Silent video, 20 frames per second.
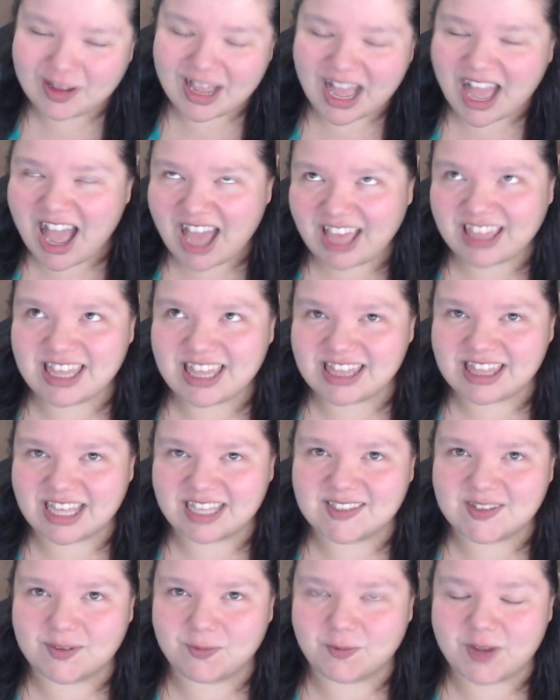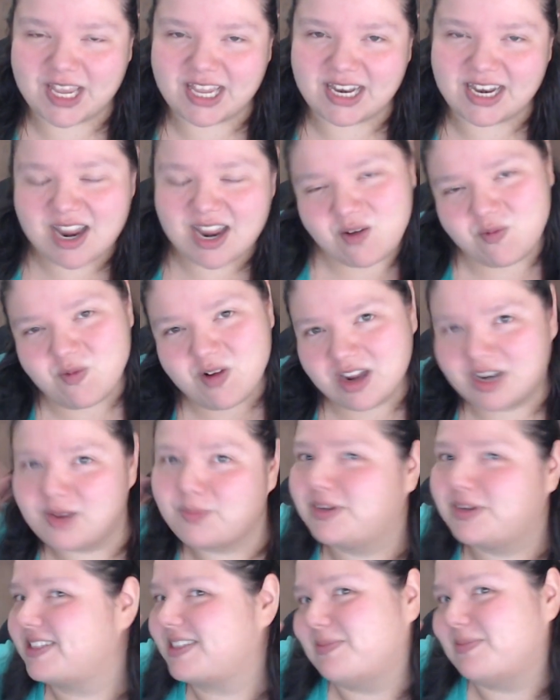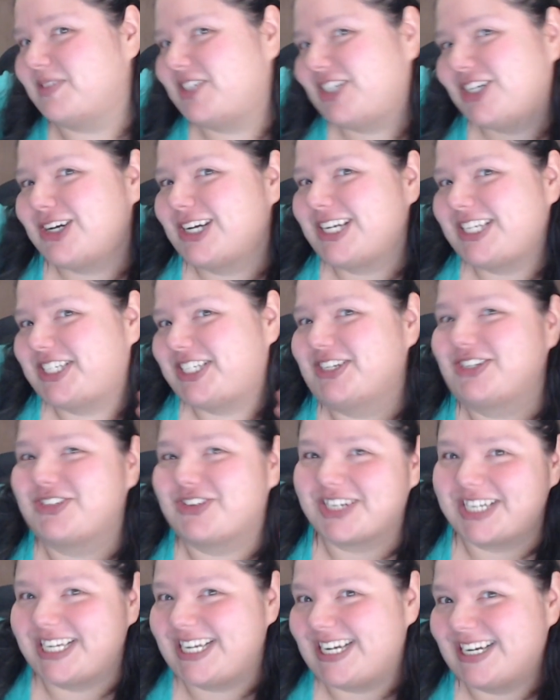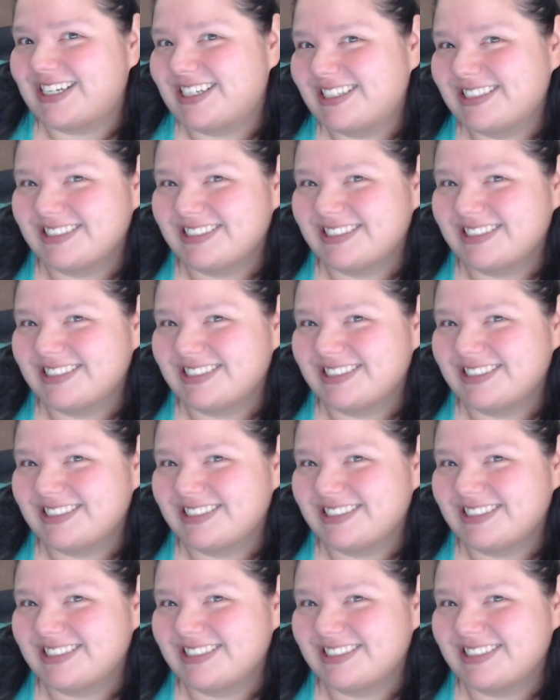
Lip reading: I think that's a win. And we're going to put some cheering children here.